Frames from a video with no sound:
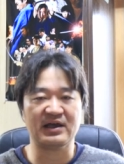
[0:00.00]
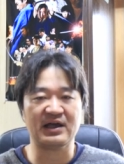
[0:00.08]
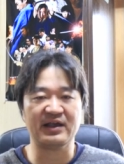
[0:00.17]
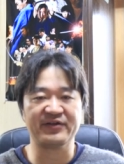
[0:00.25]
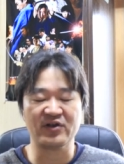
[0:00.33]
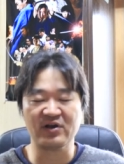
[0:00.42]

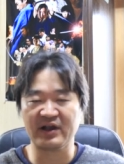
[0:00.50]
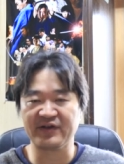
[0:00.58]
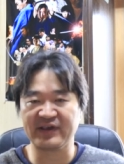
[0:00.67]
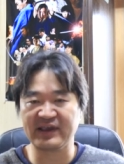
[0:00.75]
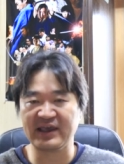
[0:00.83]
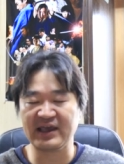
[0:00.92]
as long
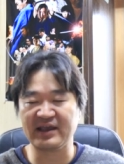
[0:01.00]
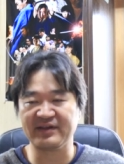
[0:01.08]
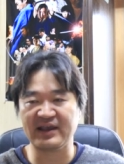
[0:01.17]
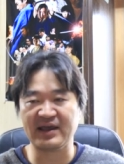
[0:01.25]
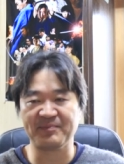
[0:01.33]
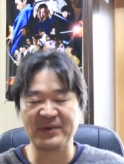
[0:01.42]
as he,
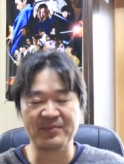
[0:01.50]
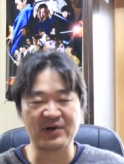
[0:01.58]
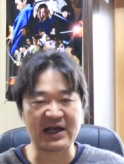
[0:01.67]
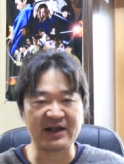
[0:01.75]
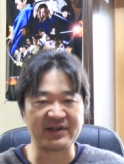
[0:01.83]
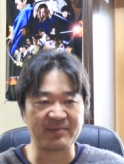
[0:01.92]
the people
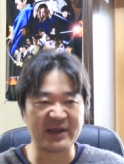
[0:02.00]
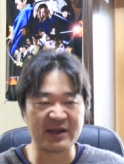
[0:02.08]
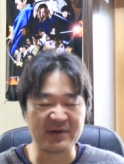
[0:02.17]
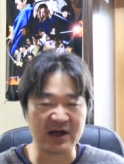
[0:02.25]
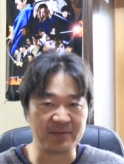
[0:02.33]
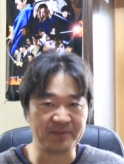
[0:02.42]
has the
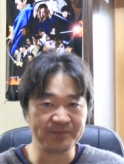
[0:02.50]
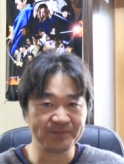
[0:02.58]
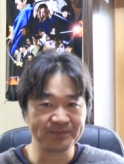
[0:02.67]
minimum,